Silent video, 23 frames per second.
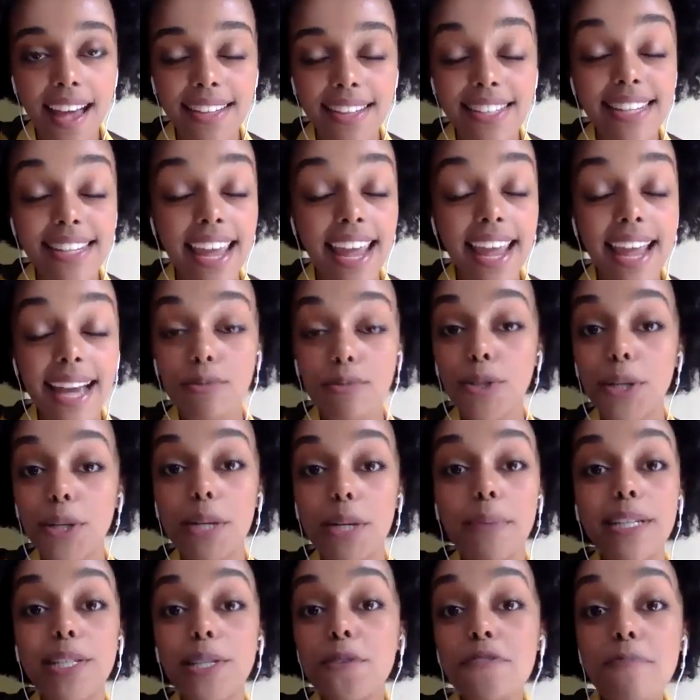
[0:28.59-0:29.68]
Today I'm joined
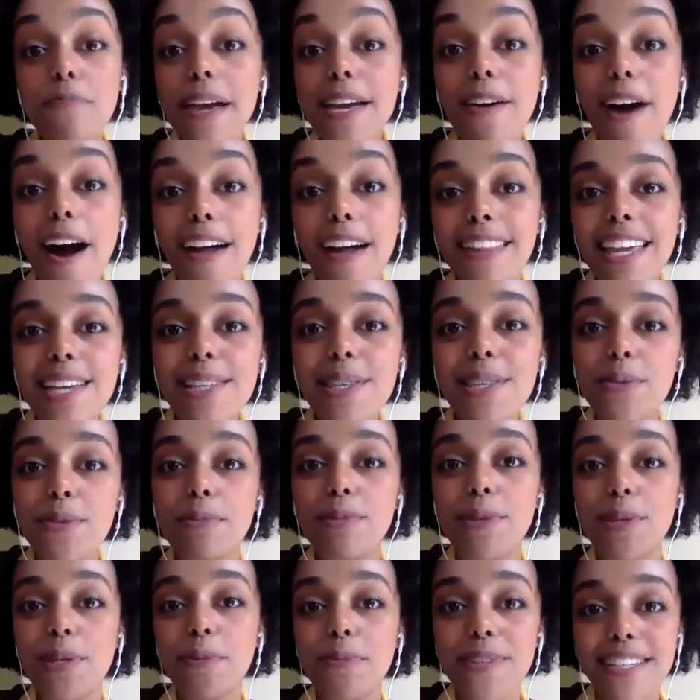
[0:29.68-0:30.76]
by two of my colleagues who I'm
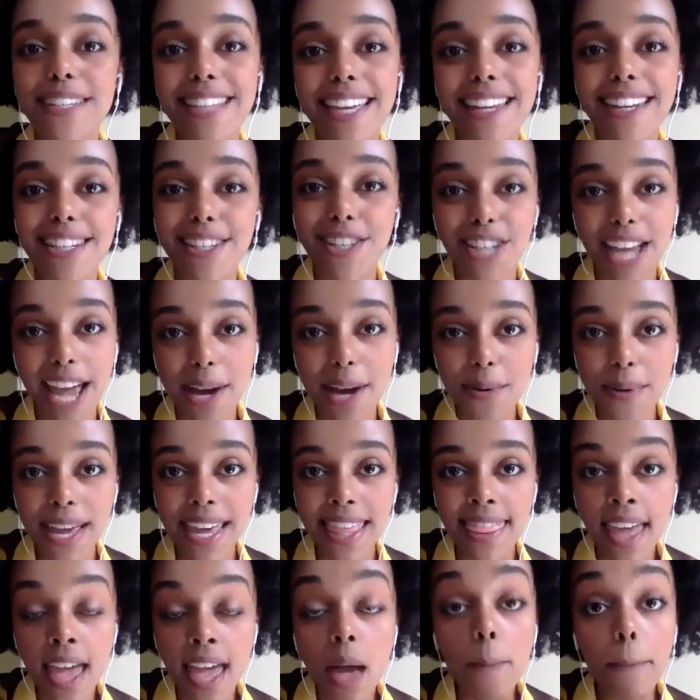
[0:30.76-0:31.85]
super excited to chat with,
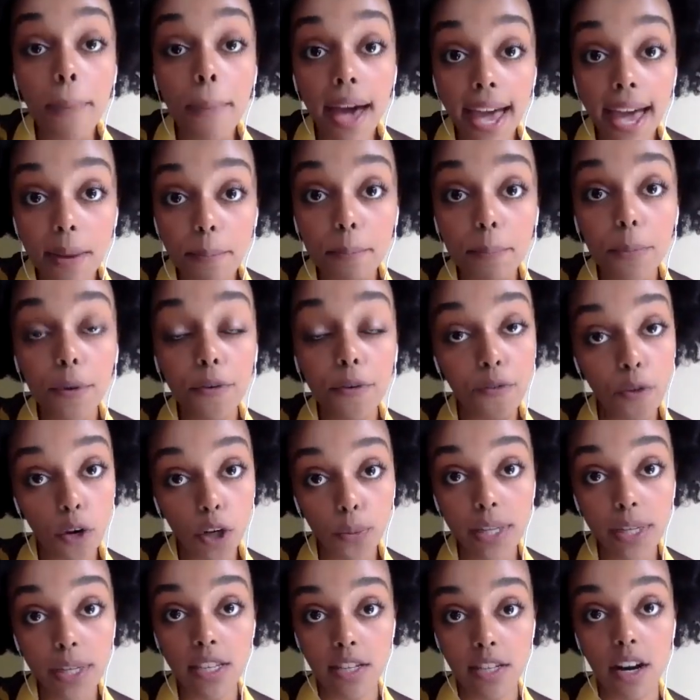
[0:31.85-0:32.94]
but before
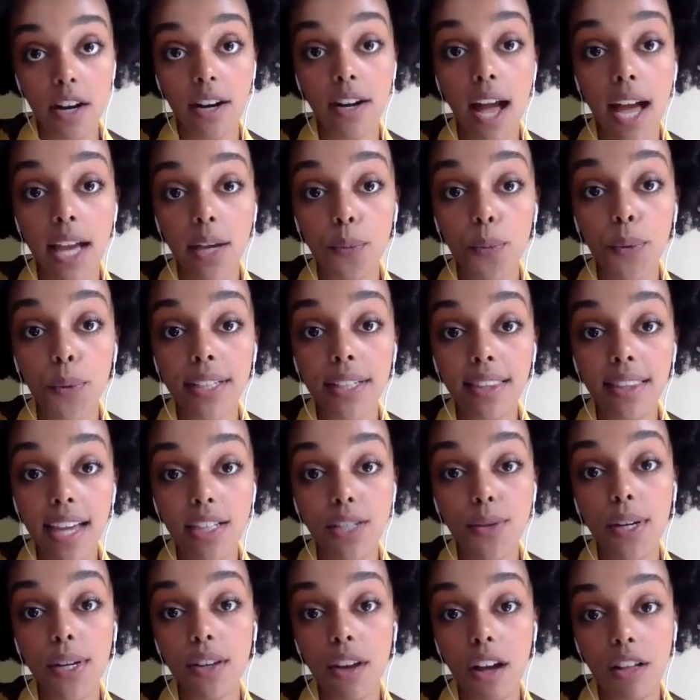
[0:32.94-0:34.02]
we start, I would like
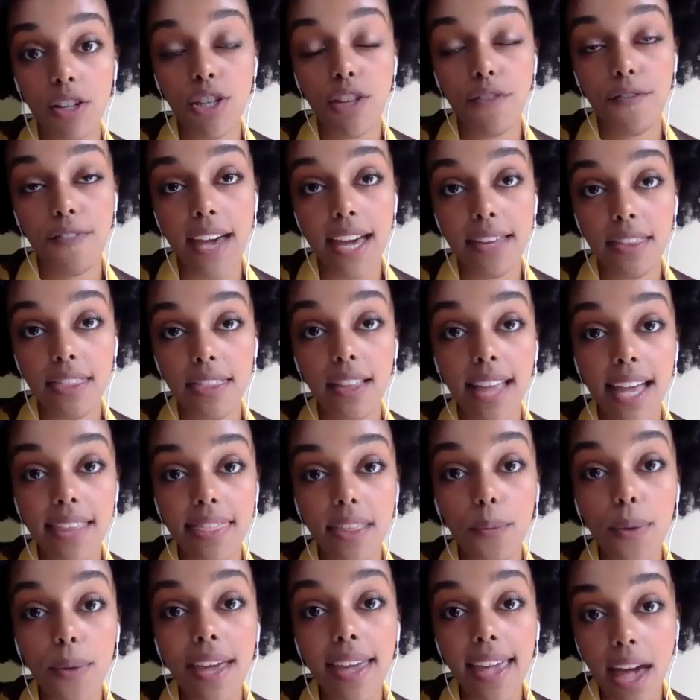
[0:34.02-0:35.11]
to acknowledge the fact that the land
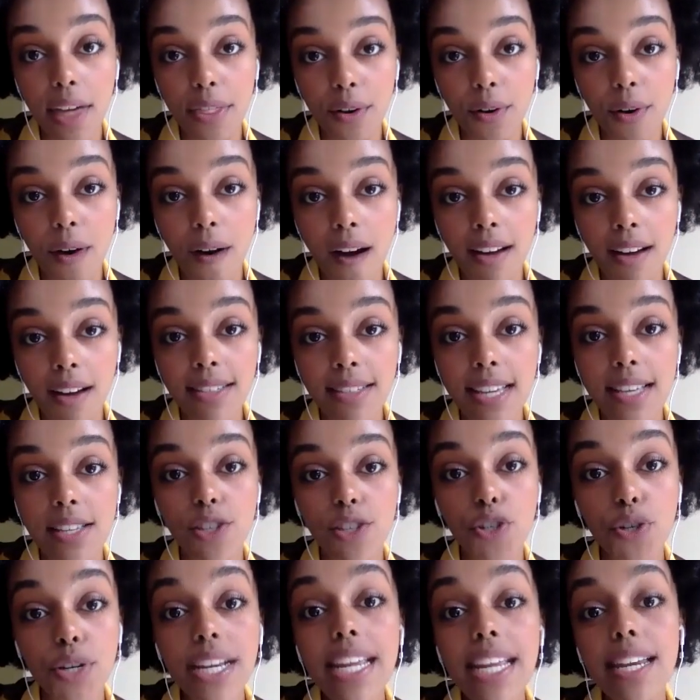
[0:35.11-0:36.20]
that we gather on is
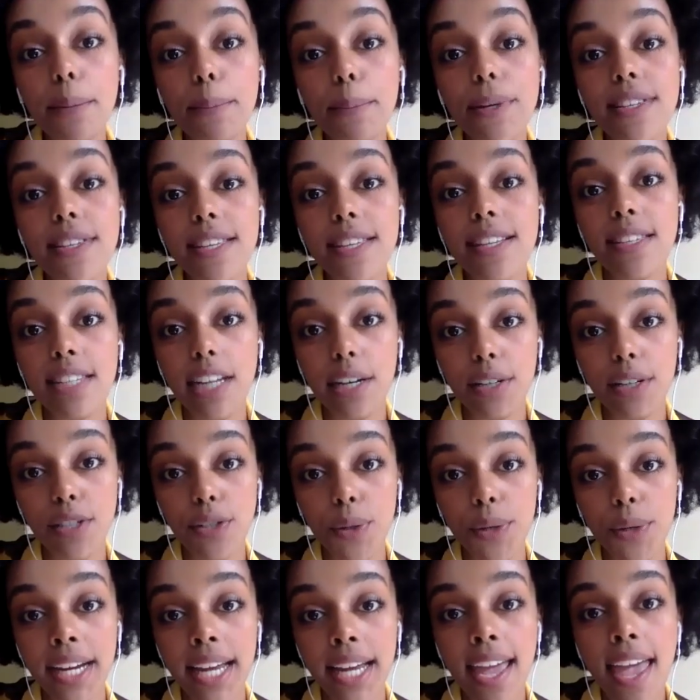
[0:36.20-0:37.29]
Treaty Number 6
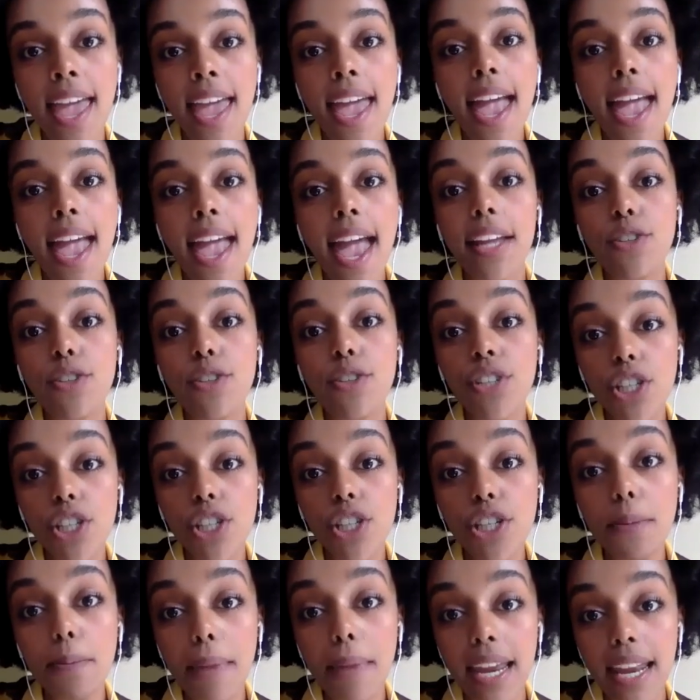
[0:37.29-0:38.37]
territory and a
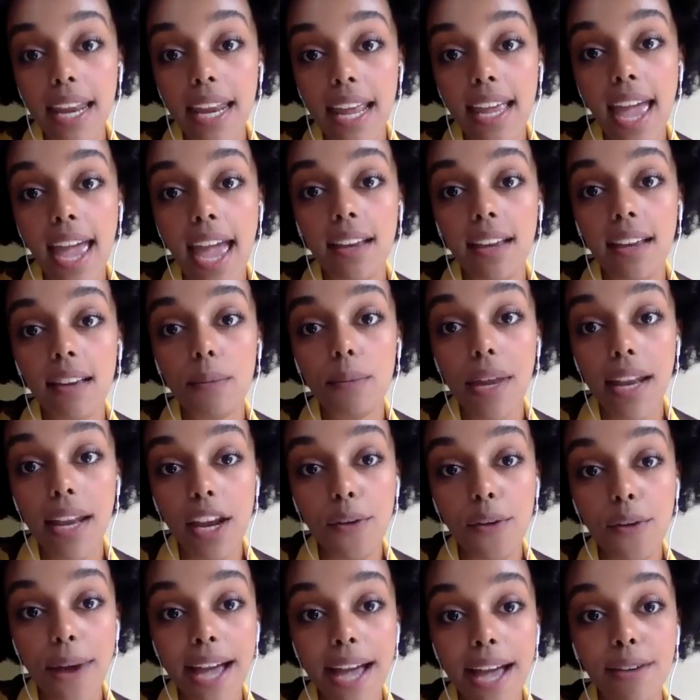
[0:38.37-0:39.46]
traditional meeting
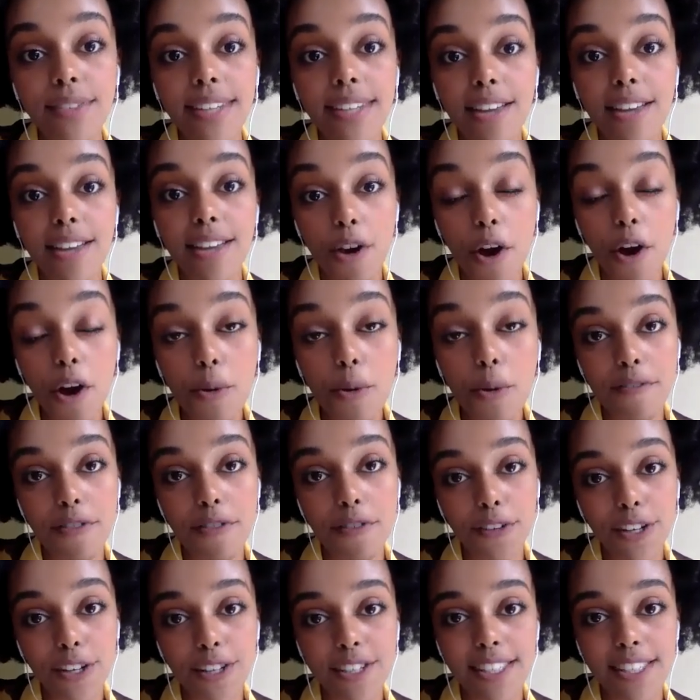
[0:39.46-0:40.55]
ground and home of
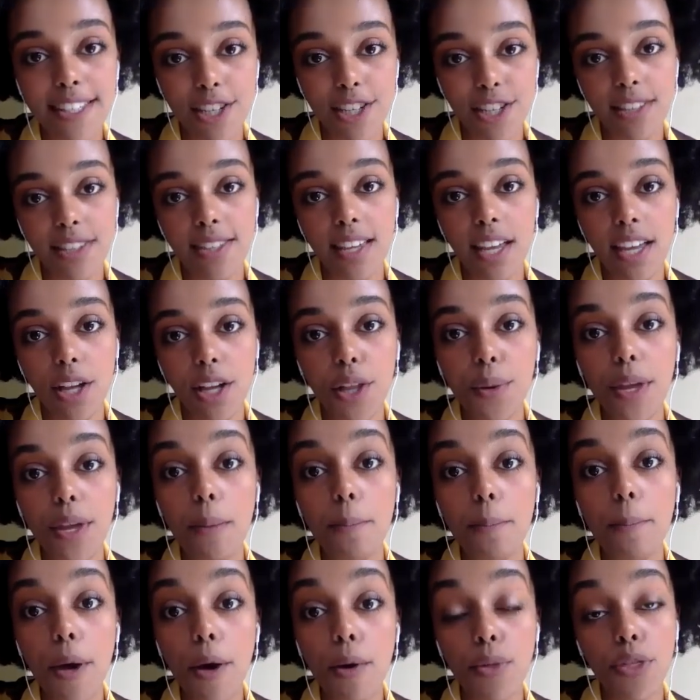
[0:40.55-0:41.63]
the First Nations,
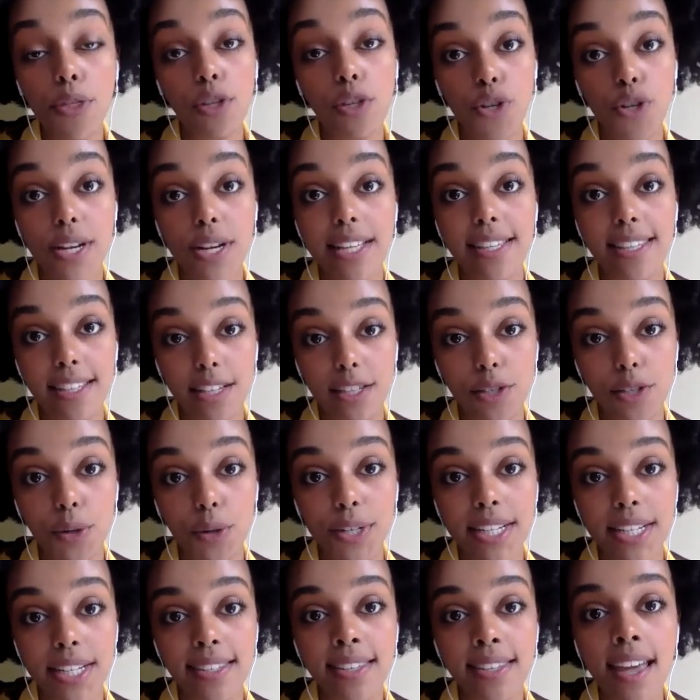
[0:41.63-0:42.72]
including both the treaty
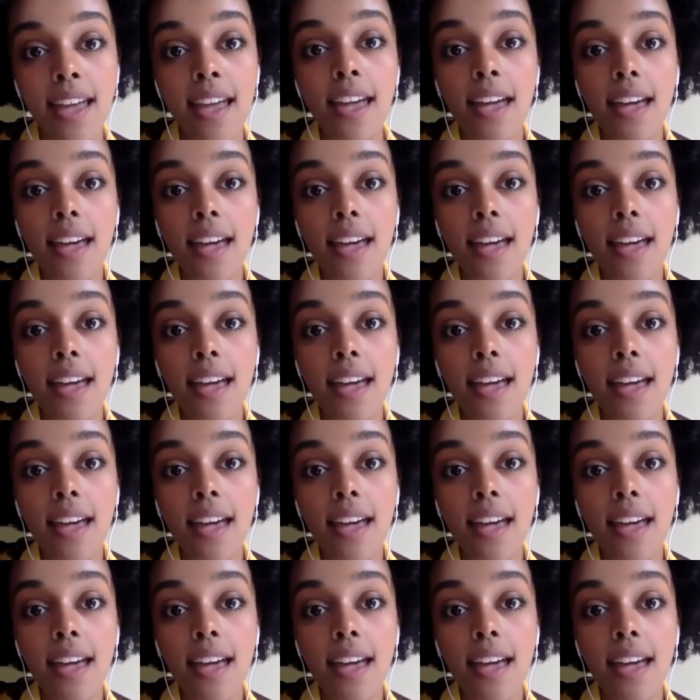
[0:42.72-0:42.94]
signatories,